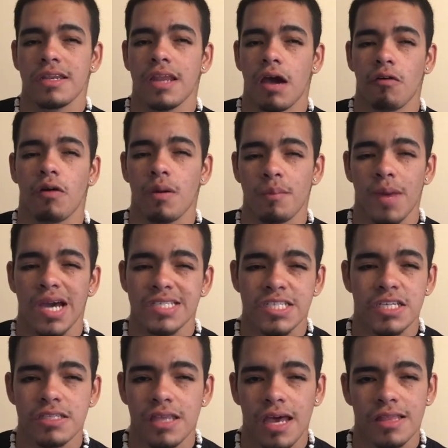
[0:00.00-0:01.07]
Now
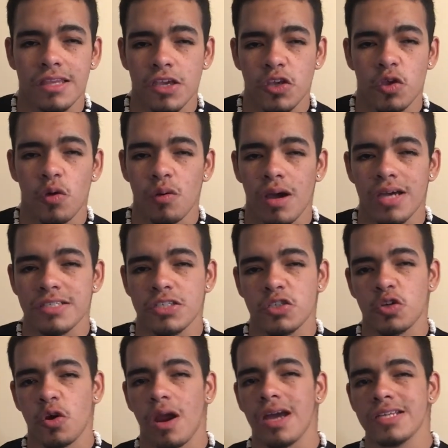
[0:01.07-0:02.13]
imagine that the US
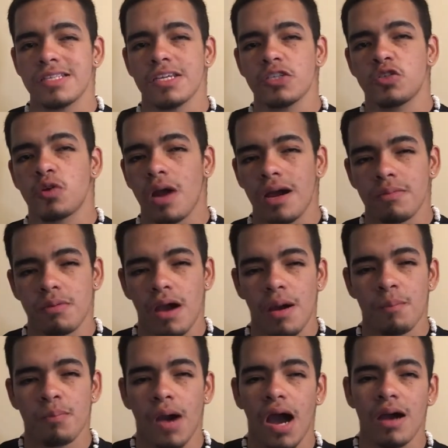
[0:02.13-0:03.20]
tried to drop
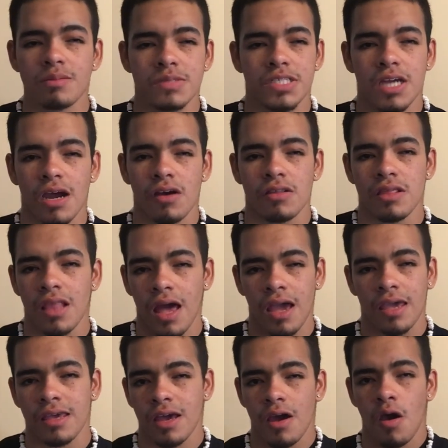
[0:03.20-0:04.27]
a bombshell
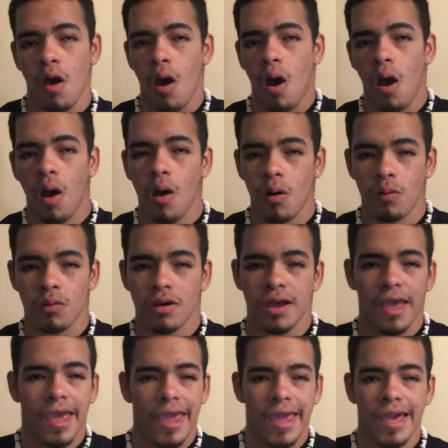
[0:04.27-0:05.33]
like, oh,
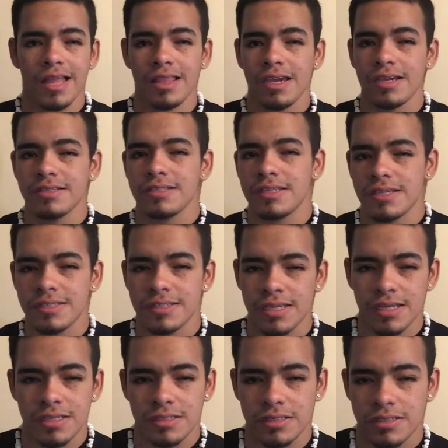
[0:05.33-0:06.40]
aliens
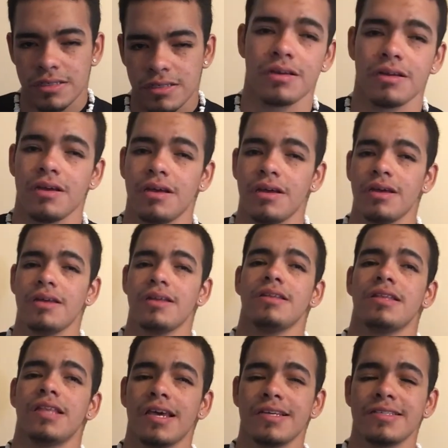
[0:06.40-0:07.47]
exist.
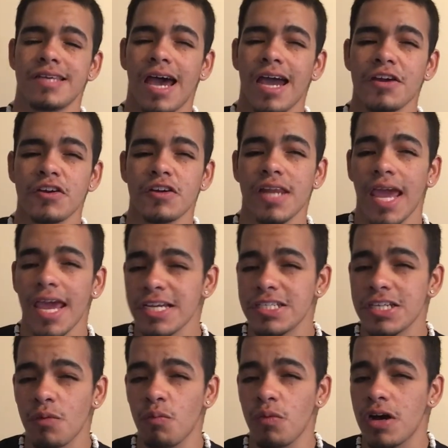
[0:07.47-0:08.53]
The entire
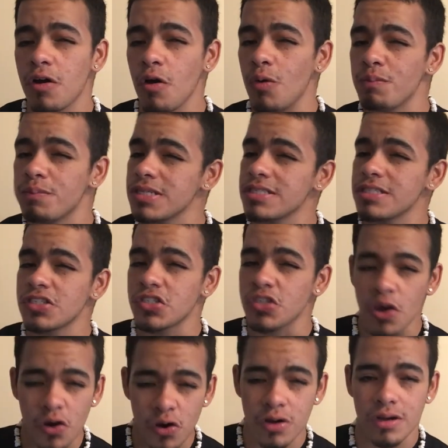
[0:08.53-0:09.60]
nation would go
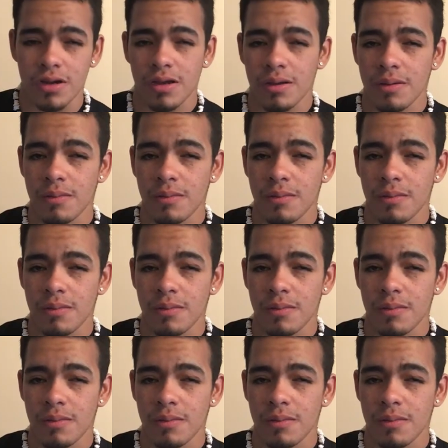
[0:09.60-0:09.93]
berserk.